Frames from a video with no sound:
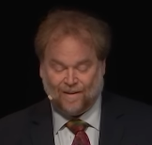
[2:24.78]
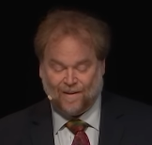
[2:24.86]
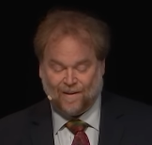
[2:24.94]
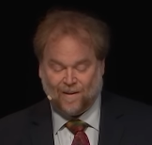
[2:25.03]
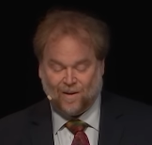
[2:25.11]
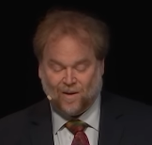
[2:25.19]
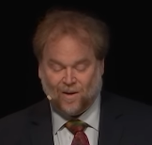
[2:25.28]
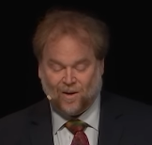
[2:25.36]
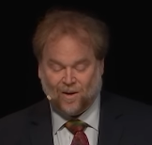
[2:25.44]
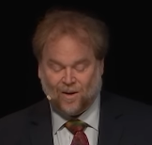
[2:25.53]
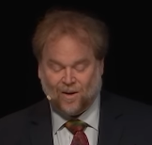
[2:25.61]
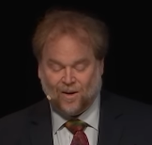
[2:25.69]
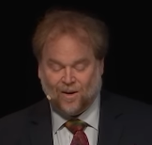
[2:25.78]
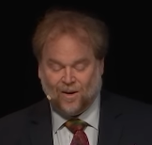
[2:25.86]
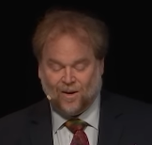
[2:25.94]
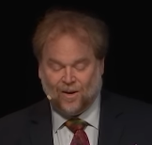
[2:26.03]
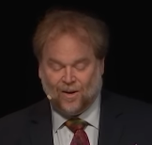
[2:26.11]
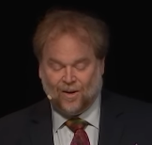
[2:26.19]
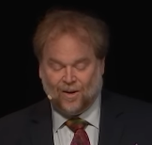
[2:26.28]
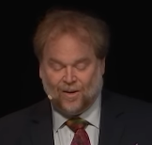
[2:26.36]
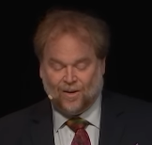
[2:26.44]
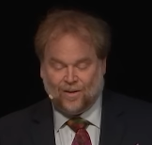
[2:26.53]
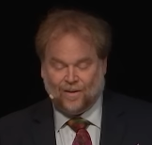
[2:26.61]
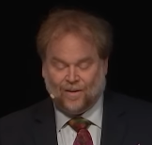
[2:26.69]

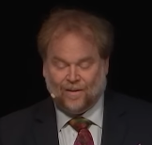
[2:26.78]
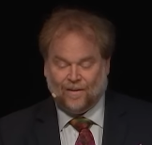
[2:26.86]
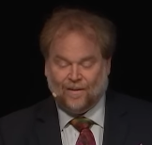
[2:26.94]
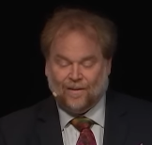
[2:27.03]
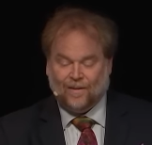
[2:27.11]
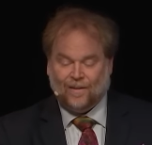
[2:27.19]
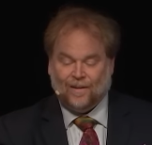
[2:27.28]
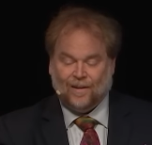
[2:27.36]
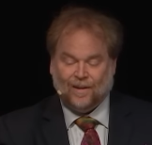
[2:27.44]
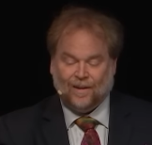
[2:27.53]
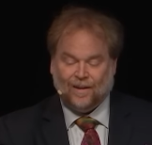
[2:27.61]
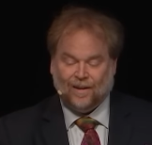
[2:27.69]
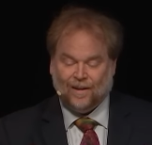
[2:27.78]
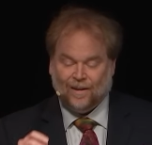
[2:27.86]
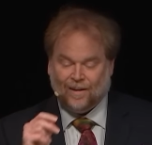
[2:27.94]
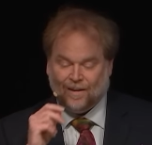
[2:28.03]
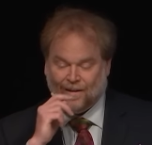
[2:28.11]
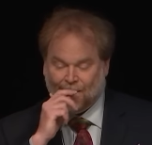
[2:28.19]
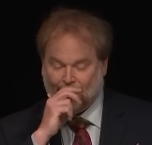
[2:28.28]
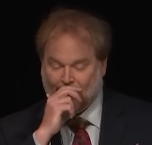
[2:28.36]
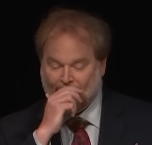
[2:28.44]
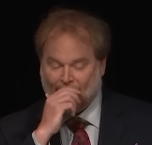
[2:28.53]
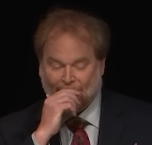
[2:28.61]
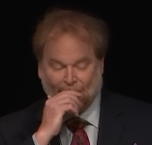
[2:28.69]

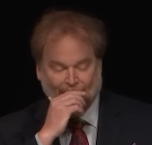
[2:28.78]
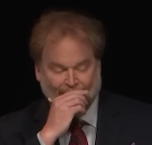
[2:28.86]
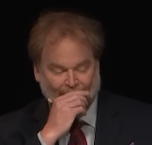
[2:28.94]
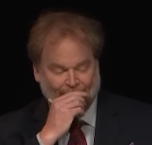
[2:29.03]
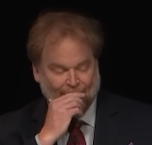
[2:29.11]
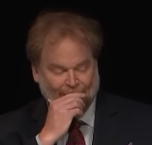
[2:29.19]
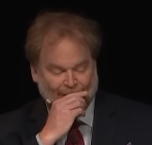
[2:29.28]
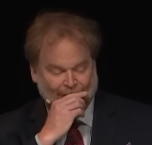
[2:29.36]
Nothing is said.